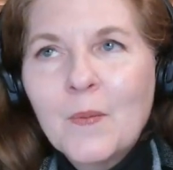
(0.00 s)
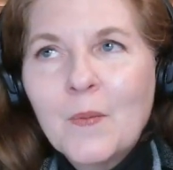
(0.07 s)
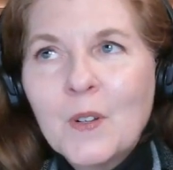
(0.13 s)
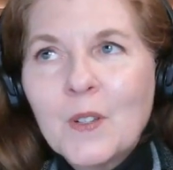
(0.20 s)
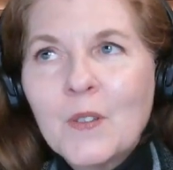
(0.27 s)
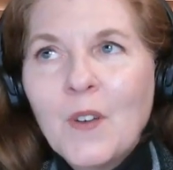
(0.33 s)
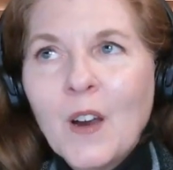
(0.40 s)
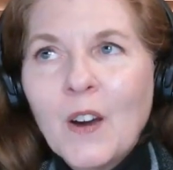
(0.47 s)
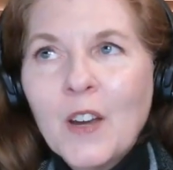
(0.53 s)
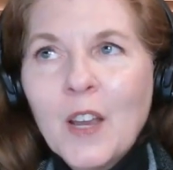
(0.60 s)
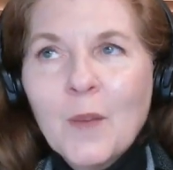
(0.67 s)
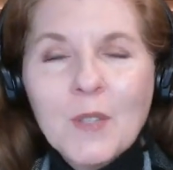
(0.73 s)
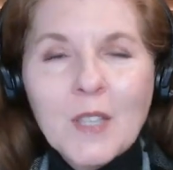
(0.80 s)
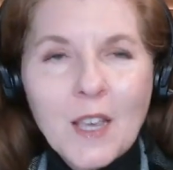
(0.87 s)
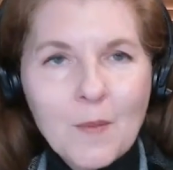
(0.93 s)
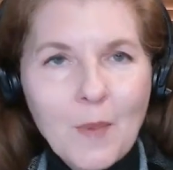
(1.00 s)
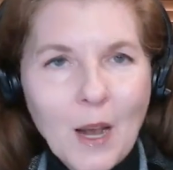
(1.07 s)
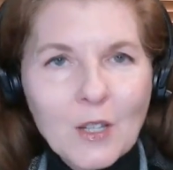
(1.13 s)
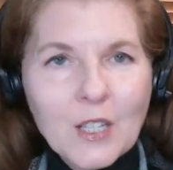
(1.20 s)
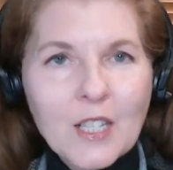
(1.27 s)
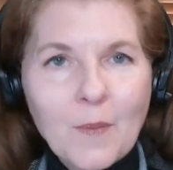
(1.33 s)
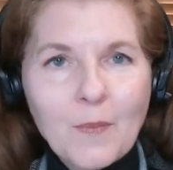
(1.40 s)
was very upset
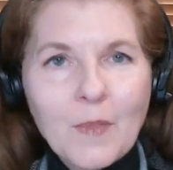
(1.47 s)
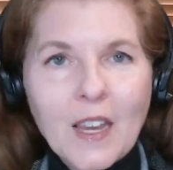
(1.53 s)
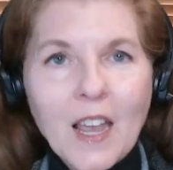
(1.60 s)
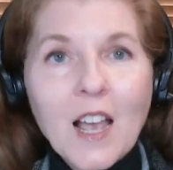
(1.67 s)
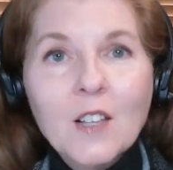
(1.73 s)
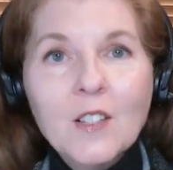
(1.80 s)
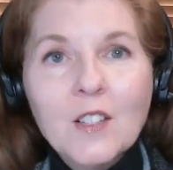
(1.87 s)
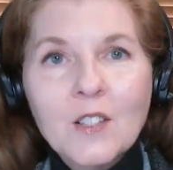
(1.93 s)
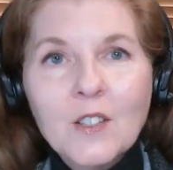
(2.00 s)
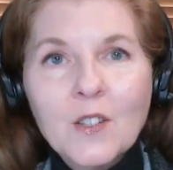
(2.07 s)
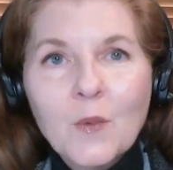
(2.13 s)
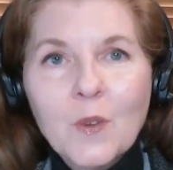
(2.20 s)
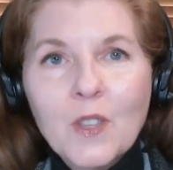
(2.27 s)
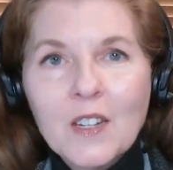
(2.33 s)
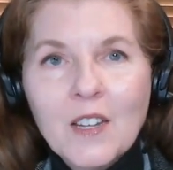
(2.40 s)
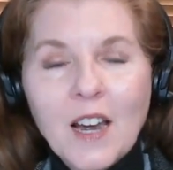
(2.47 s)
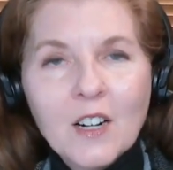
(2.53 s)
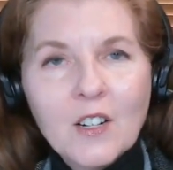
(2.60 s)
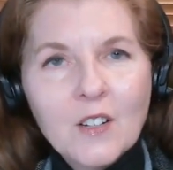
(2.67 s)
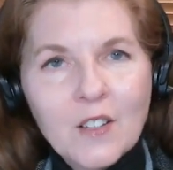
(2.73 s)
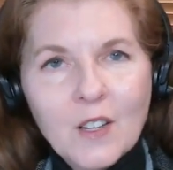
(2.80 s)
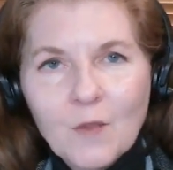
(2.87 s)
about something else. And so when the
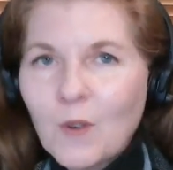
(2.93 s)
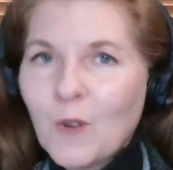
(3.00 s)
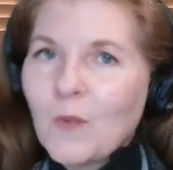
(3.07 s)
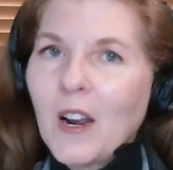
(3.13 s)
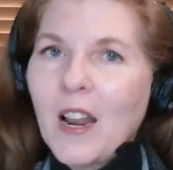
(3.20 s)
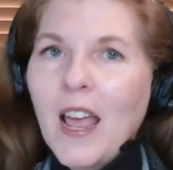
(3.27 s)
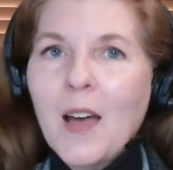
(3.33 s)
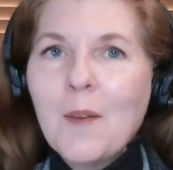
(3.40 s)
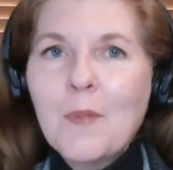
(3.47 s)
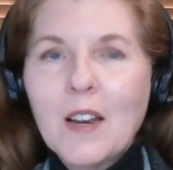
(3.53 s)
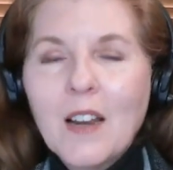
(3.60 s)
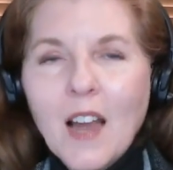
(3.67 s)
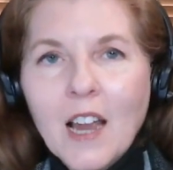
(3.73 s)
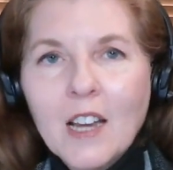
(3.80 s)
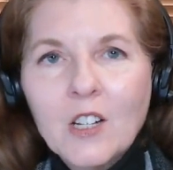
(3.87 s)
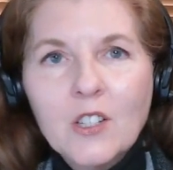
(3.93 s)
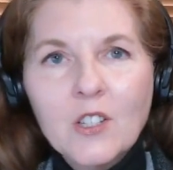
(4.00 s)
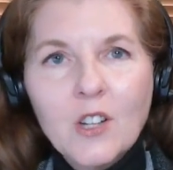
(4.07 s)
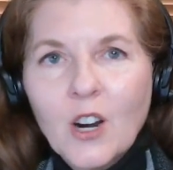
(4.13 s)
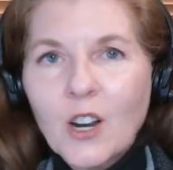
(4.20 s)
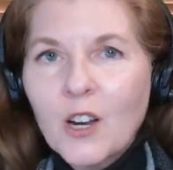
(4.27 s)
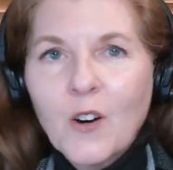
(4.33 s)
doctor said, well, what happened? I just
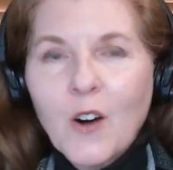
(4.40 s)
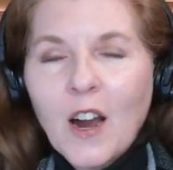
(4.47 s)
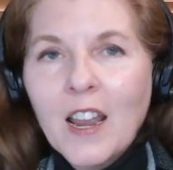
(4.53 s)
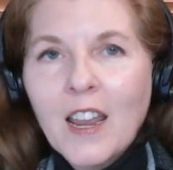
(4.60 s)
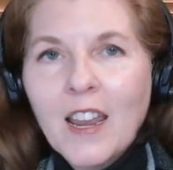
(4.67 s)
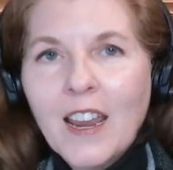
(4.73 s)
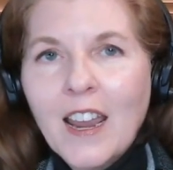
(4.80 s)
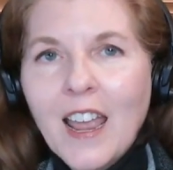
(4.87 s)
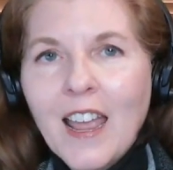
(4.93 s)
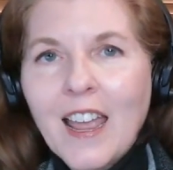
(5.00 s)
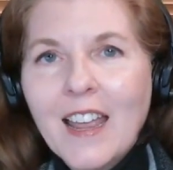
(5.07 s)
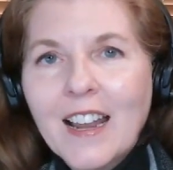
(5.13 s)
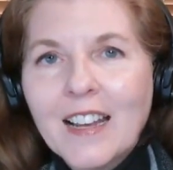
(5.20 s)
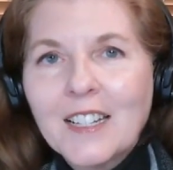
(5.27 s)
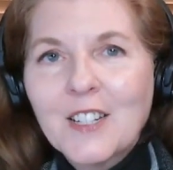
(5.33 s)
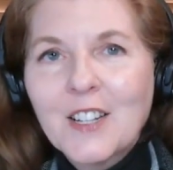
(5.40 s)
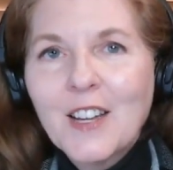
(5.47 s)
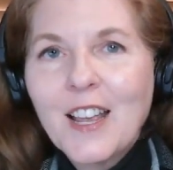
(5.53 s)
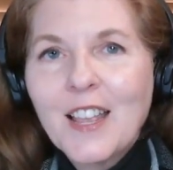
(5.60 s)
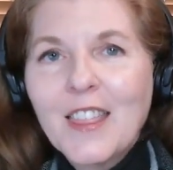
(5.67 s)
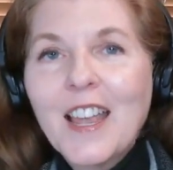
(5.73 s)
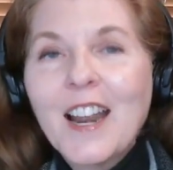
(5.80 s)
started crying. And
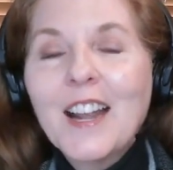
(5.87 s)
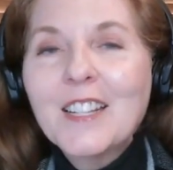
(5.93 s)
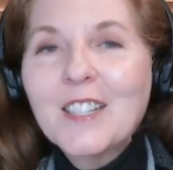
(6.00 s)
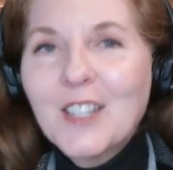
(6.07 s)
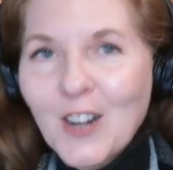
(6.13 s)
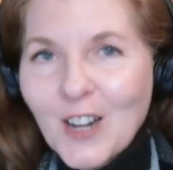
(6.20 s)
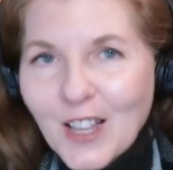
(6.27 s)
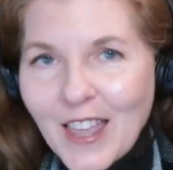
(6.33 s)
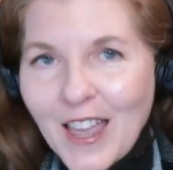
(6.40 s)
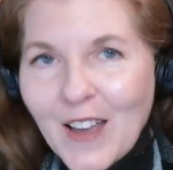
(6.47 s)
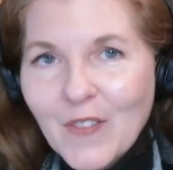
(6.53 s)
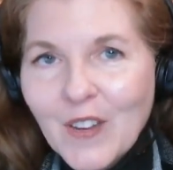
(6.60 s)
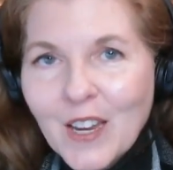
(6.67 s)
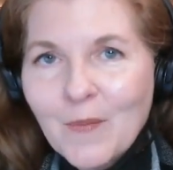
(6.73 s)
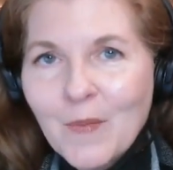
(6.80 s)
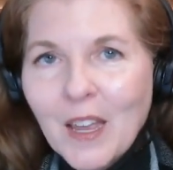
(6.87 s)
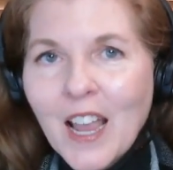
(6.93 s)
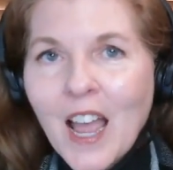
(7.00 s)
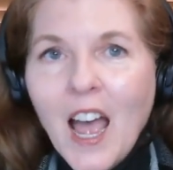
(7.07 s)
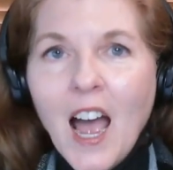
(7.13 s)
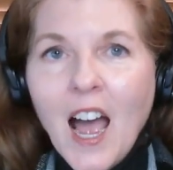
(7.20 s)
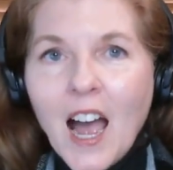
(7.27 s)
then I started laughing. I'm
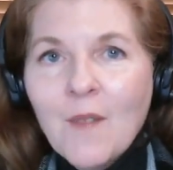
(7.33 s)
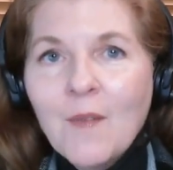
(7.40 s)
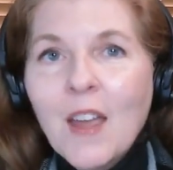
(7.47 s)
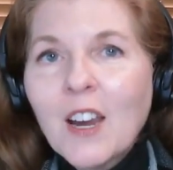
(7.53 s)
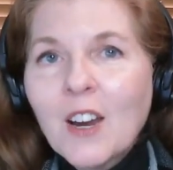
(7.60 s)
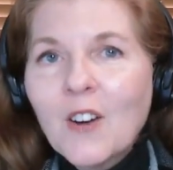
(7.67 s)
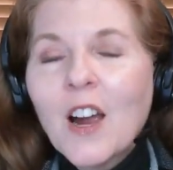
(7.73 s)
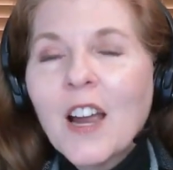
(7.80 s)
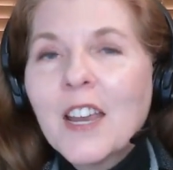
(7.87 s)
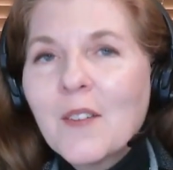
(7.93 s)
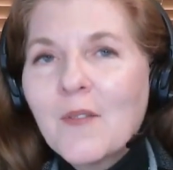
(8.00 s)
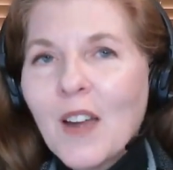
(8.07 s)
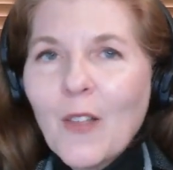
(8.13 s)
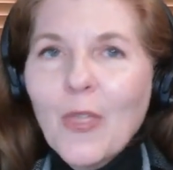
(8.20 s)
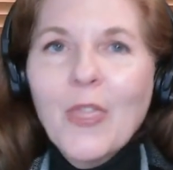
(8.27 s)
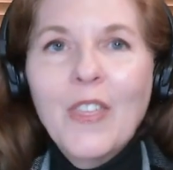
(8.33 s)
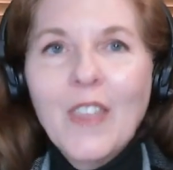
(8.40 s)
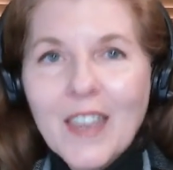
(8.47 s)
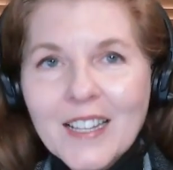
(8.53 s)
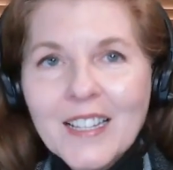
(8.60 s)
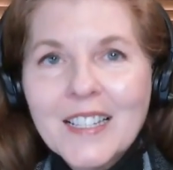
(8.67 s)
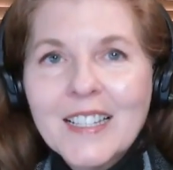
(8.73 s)
like, I'm not crying about
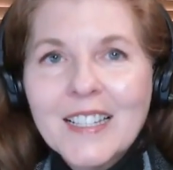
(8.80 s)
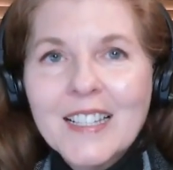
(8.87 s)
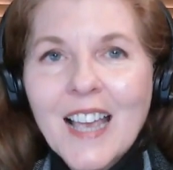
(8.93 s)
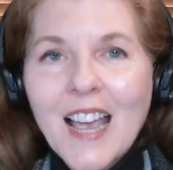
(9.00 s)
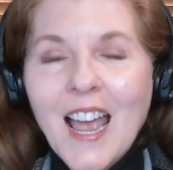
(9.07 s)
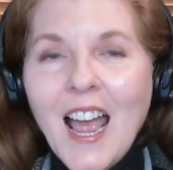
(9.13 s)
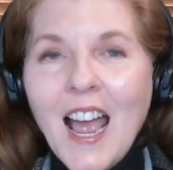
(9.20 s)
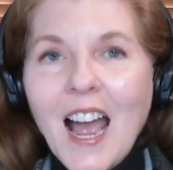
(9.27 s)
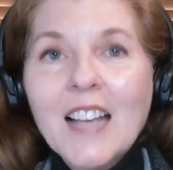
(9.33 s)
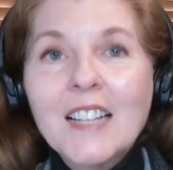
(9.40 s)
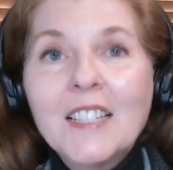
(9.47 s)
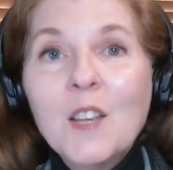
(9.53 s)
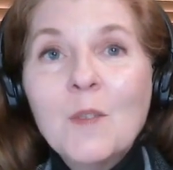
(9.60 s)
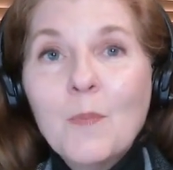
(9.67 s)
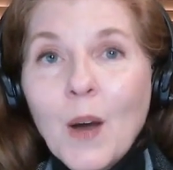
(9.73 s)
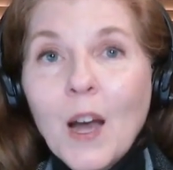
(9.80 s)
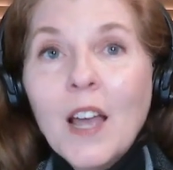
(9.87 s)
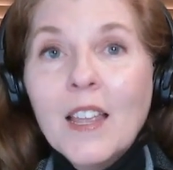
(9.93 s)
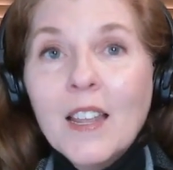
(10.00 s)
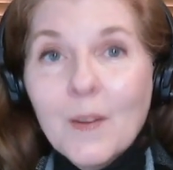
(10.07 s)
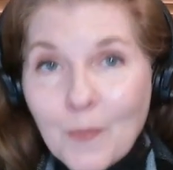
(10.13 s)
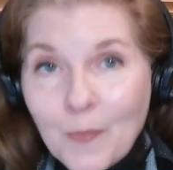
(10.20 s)
this. I said,
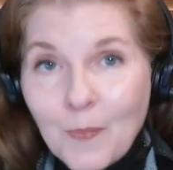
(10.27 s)
but